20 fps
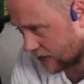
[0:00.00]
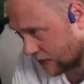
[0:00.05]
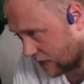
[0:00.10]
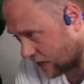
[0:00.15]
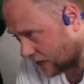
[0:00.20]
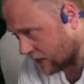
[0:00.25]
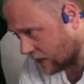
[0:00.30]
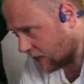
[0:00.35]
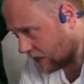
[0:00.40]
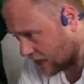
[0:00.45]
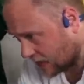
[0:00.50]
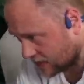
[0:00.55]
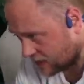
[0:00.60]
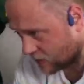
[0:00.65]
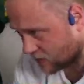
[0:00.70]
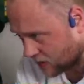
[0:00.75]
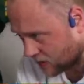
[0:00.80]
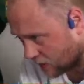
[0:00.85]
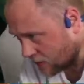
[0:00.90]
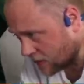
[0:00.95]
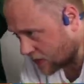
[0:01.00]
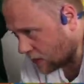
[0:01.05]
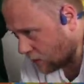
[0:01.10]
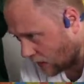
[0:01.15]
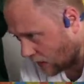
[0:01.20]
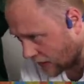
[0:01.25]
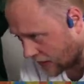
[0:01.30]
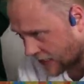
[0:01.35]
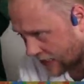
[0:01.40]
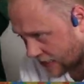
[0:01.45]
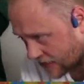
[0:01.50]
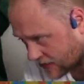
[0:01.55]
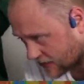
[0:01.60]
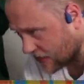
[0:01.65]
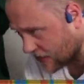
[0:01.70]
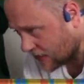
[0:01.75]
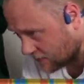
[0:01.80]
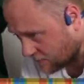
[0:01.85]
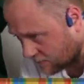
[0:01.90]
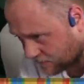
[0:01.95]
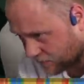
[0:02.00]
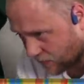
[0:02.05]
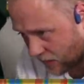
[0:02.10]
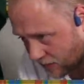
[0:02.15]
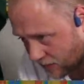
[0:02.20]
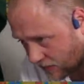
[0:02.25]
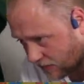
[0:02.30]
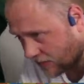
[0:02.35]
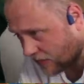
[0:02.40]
I don't think he's got time to quite catch the D's in front.